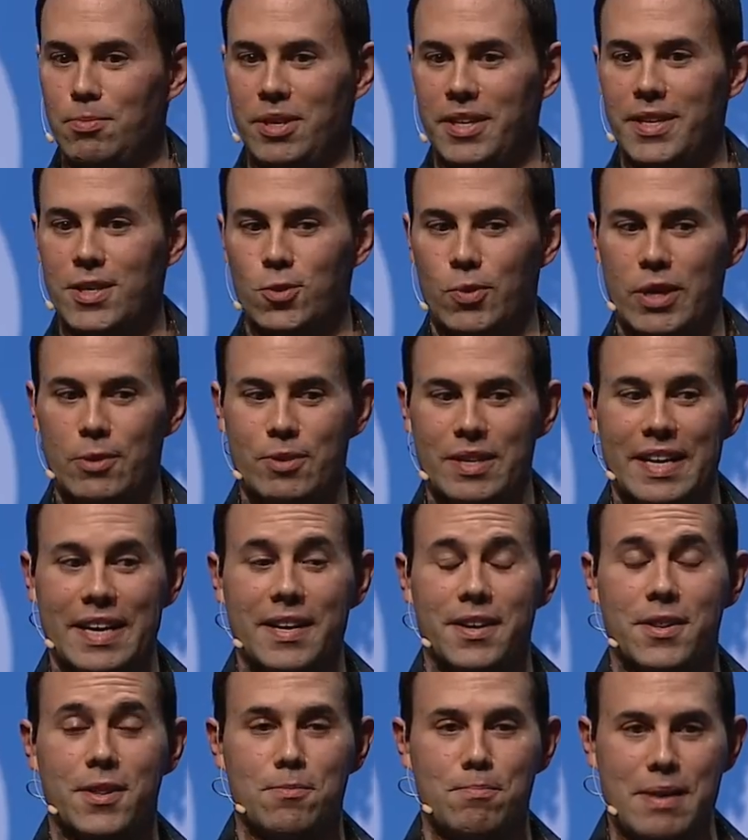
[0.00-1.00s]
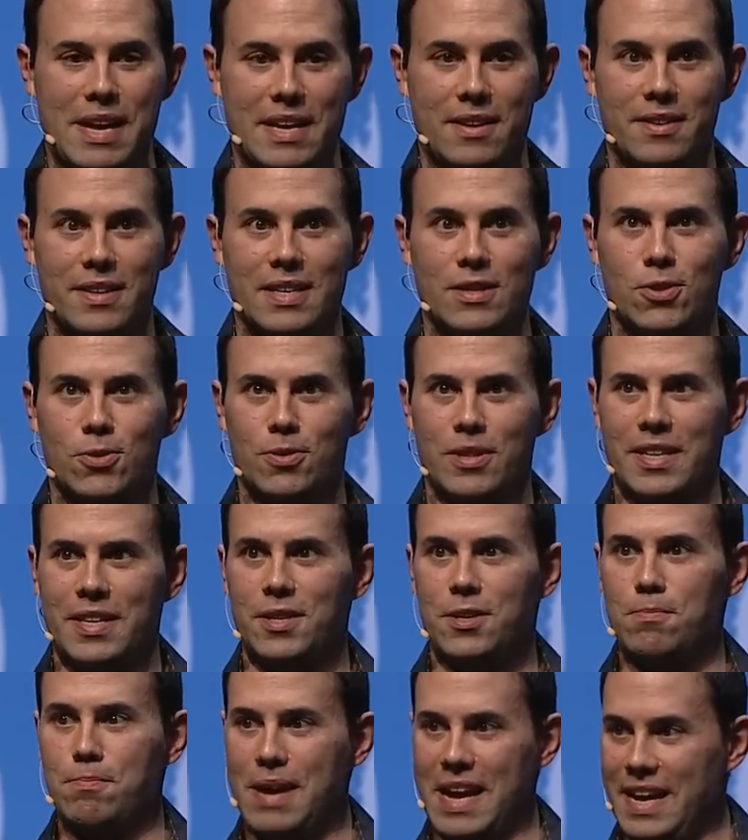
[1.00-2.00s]
because we don't want to get into the, into the
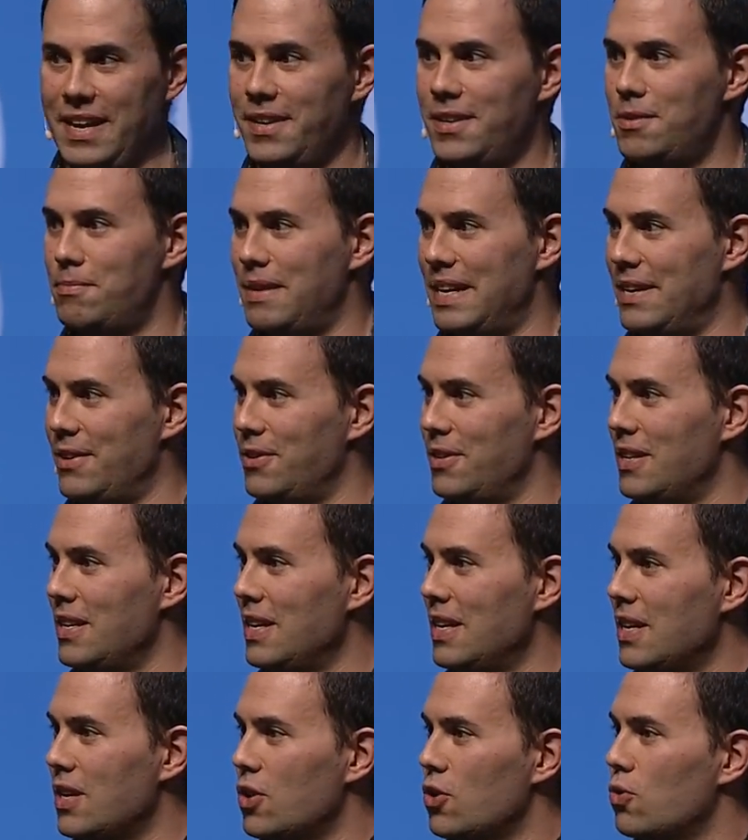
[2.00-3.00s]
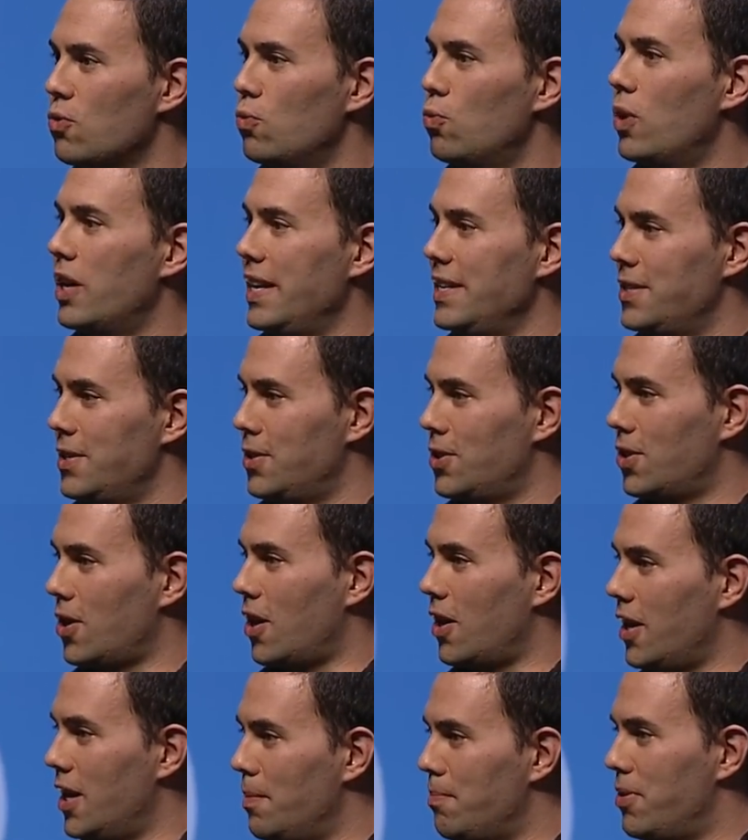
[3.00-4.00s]
debate about what is a
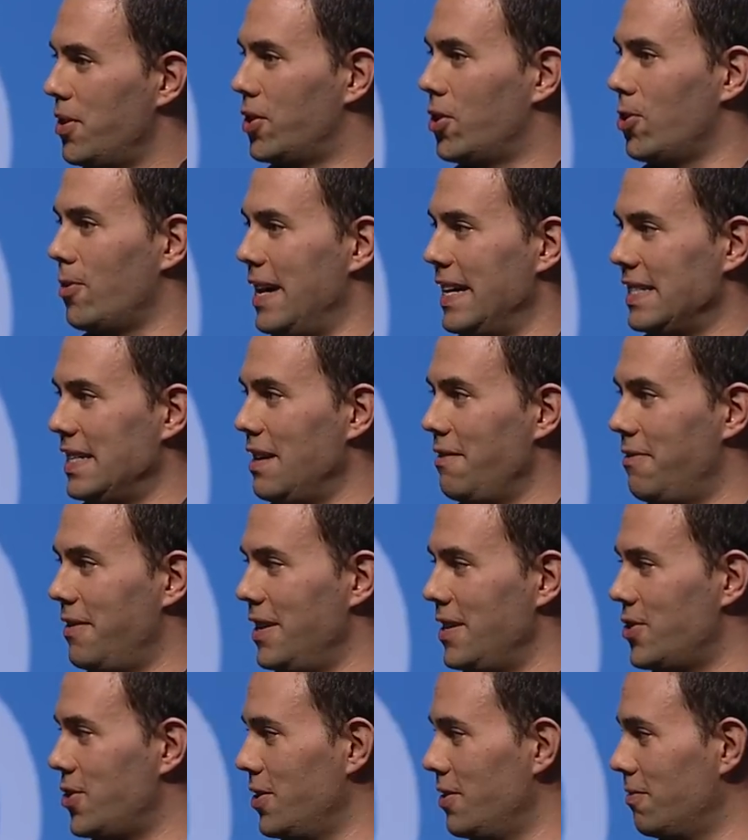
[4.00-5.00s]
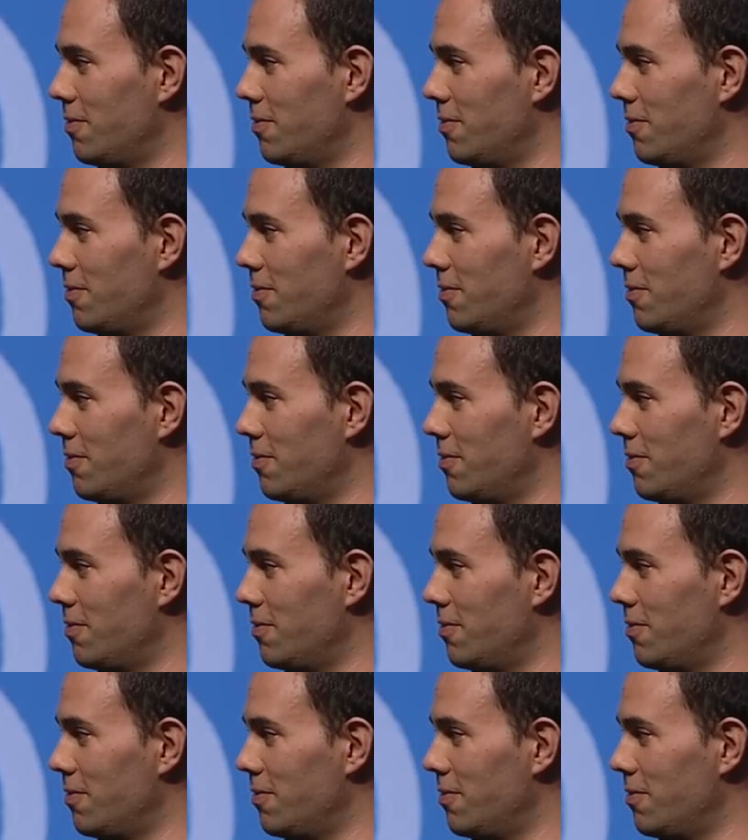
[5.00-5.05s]
startup, the correct definition. We're not a